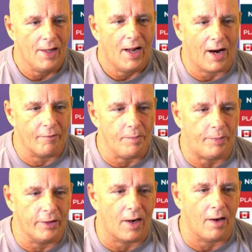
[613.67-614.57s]
Harvey
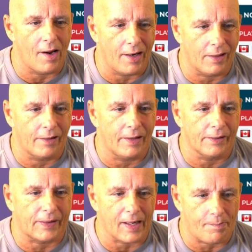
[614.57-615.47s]
Pinard,
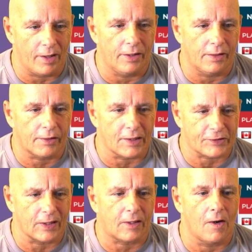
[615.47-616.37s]
Elonen, Kapanen,
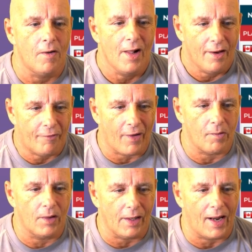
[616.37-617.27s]
Kosteko,
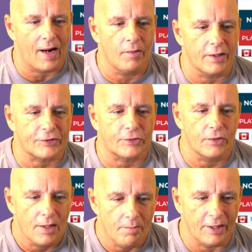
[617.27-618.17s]
Farrell, Harris,
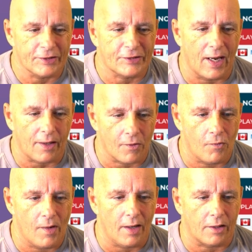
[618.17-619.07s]
Mizak,
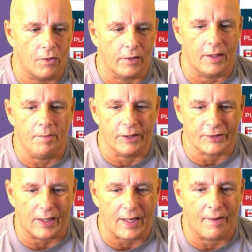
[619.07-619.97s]
Roy, Coley.
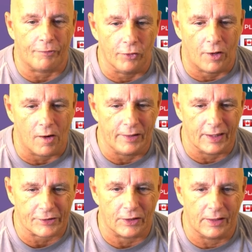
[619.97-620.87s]
Mizak have 2 goals
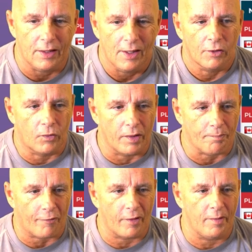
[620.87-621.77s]
yesterday. Great
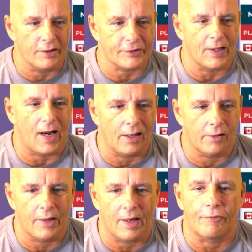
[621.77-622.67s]
performance. And
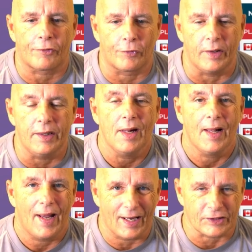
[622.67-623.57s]
Elonen have 3
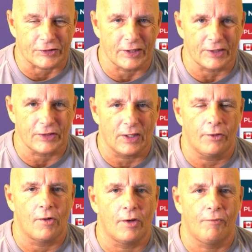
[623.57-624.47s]
assists and
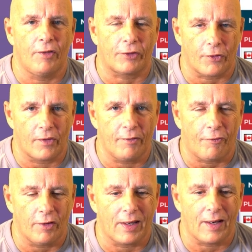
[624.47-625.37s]
the victory
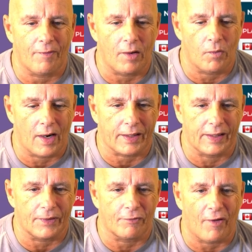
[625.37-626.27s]
for the Laval
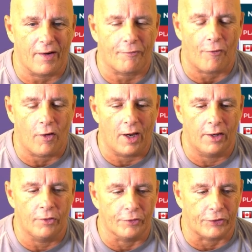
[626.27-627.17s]
Rocket, 5-4
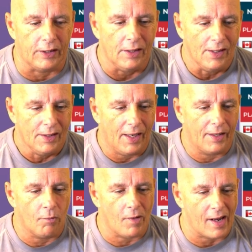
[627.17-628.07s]
and OT.
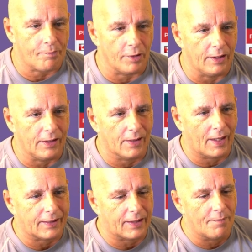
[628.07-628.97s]
And what happening,
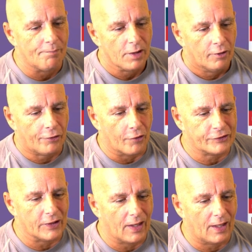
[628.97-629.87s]
like
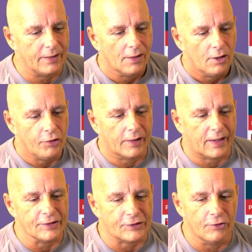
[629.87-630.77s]
Thursday night, you
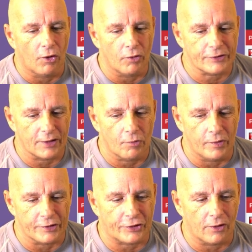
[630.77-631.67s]
can see those
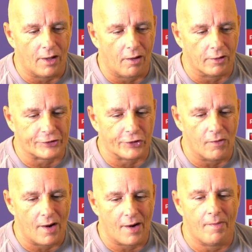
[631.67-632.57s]
results
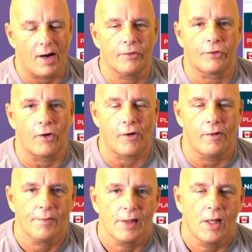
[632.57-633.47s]
also about their
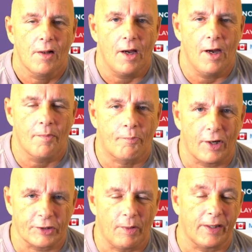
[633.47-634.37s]

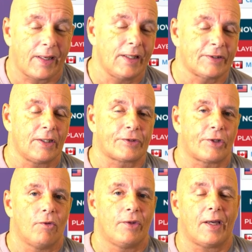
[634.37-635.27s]
prospect Canadiens.
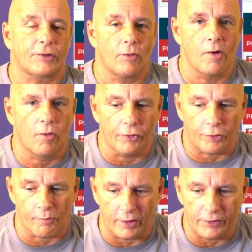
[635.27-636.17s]
So that's what we're going to
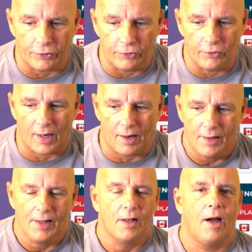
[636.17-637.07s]
bring to you now
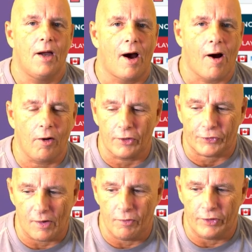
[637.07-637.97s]
all the
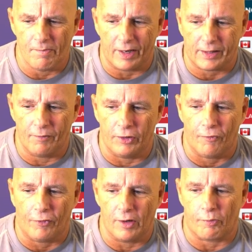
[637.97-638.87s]
time we make a video
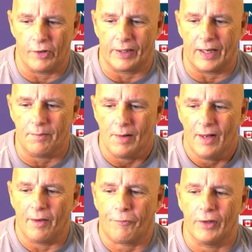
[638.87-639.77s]
for the pregame.
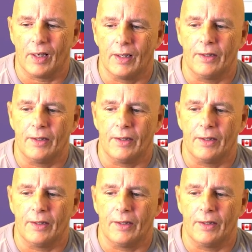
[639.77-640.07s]
And finally,